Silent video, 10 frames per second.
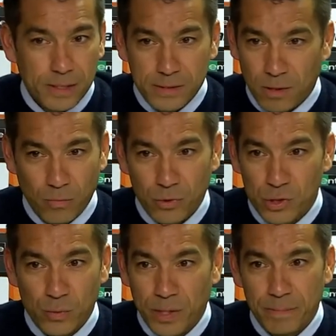Some will
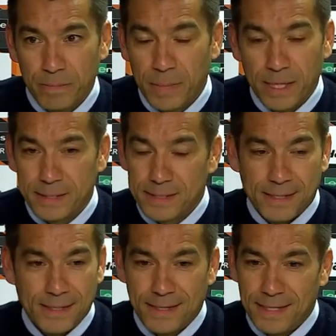swim, but
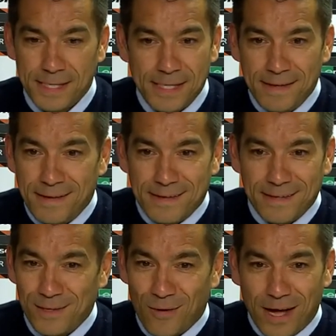
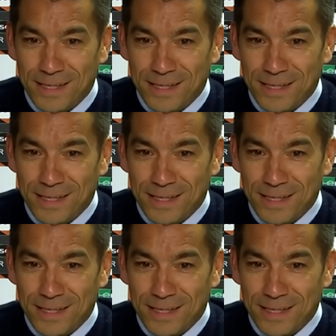you know,